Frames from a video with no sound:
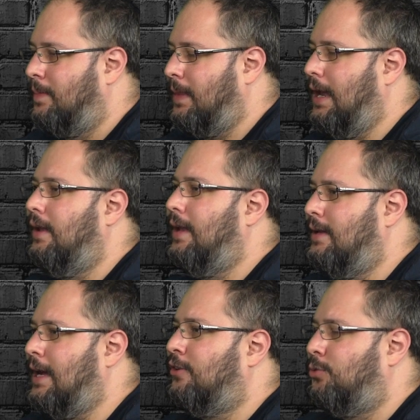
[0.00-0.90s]
And
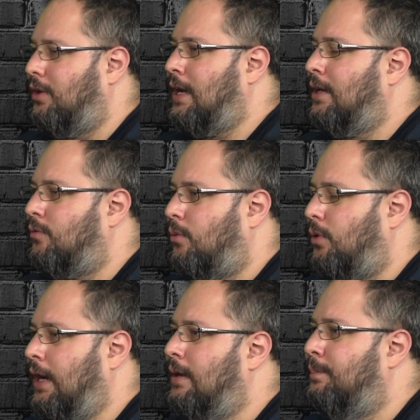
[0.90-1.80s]
that's really kind of where
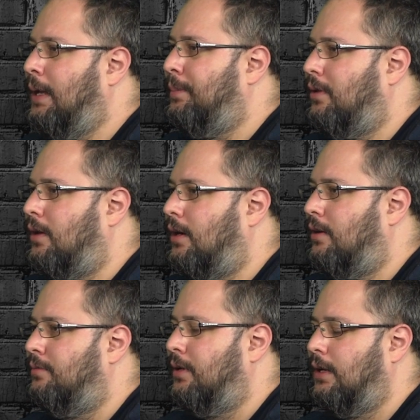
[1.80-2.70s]
we're hitting people
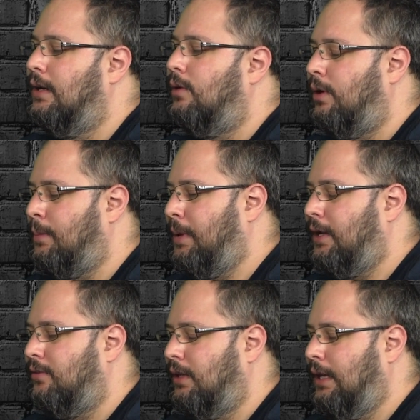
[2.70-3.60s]
of, right?
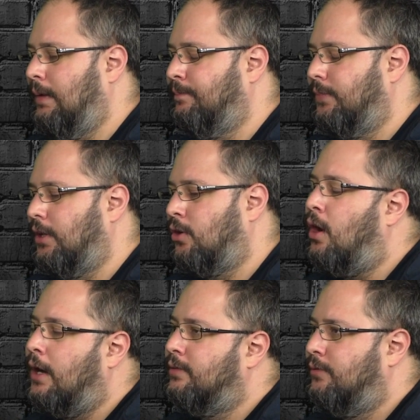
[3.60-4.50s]
Because the
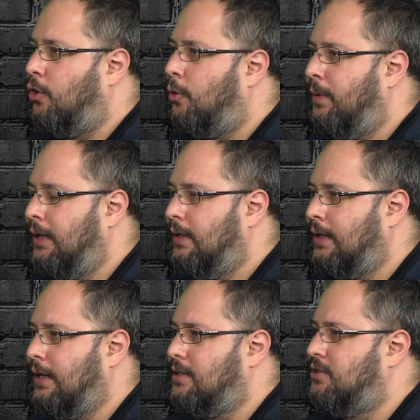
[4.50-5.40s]
cost of opening the
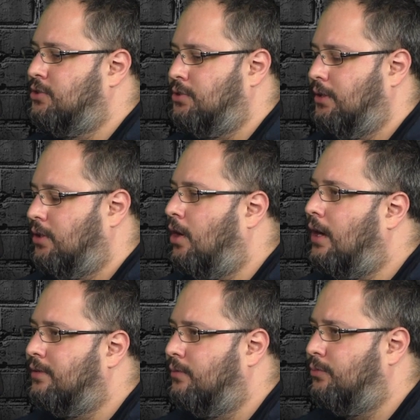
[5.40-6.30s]
connection string, the
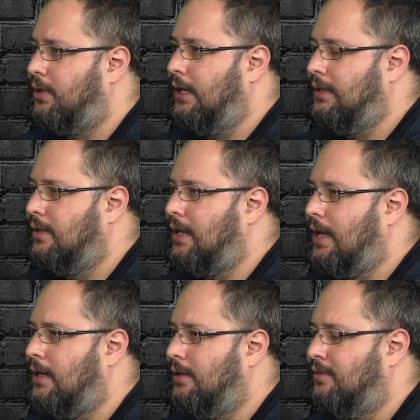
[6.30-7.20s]
cost of getting the
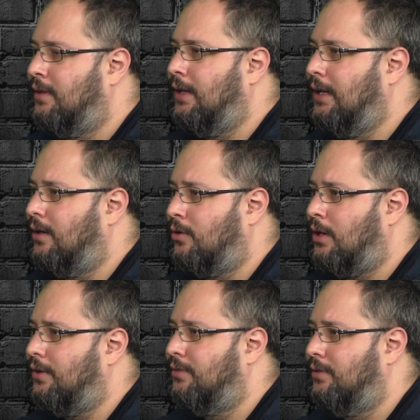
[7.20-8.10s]
data and sending it
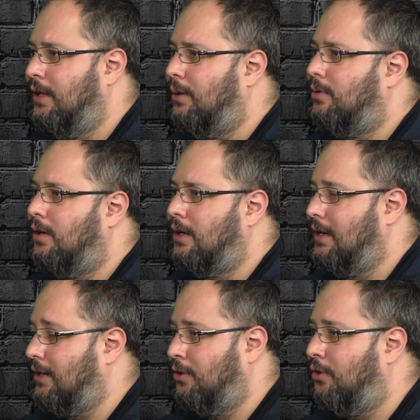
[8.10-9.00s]
across network and
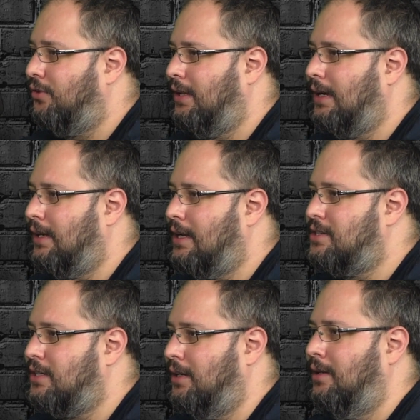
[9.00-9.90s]
then closing that
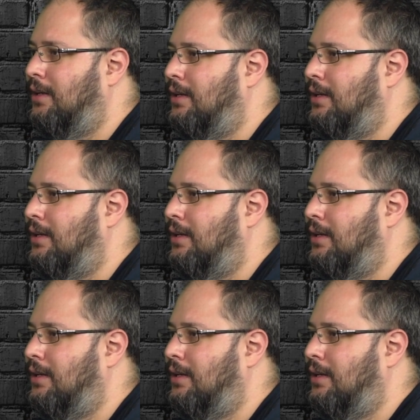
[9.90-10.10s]
connection,